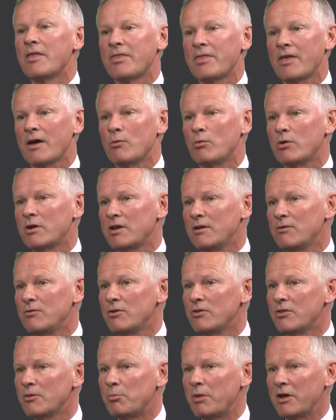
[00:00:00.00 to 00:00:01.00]
That will give
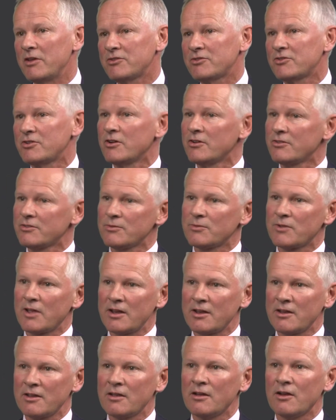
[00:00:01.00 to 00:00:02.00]
you the best chance of
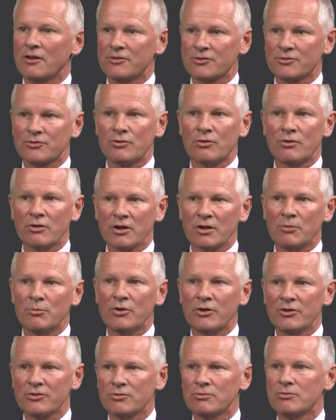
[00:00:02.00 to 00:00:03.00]
getting a strong
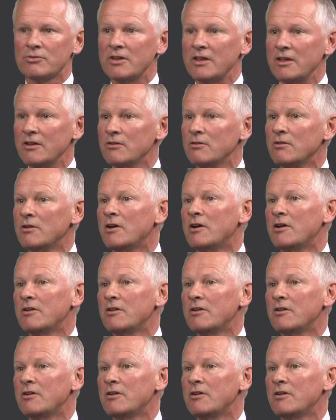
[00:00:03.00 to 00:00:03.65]
commercial deal